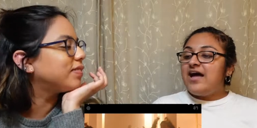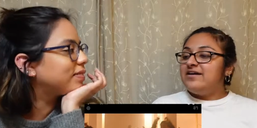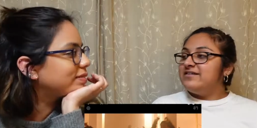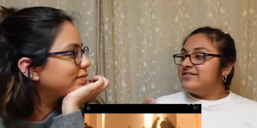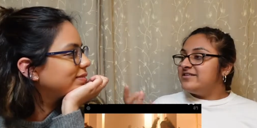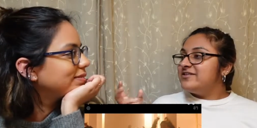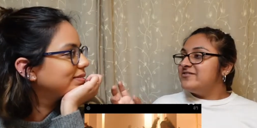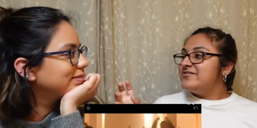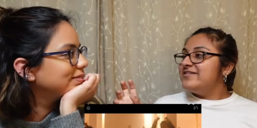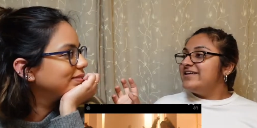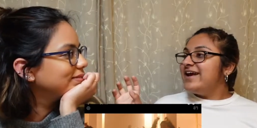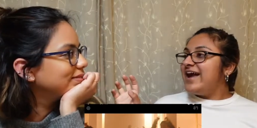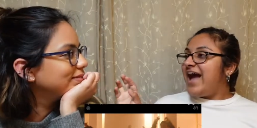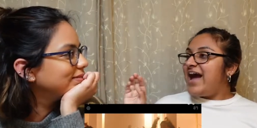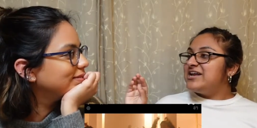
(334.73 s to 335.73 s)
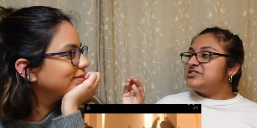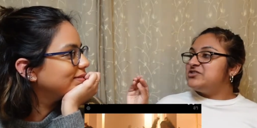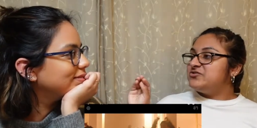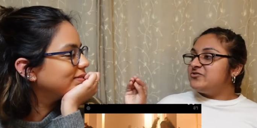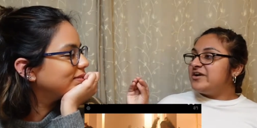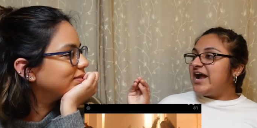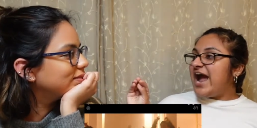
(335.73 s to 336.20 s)
Speaker 1: I literally had
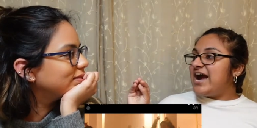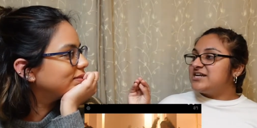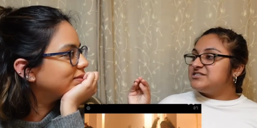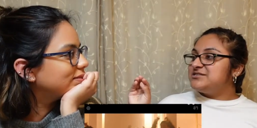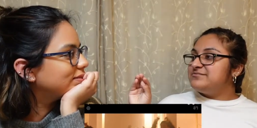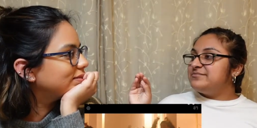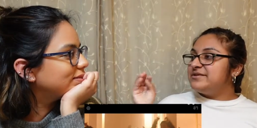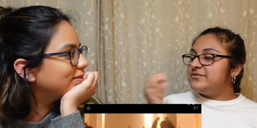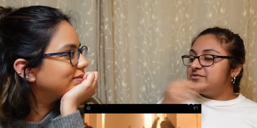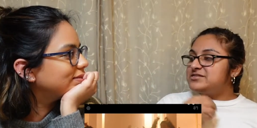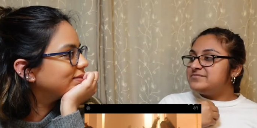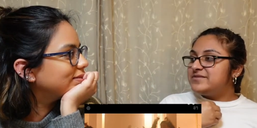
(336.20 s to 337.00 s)
your reaction, but it was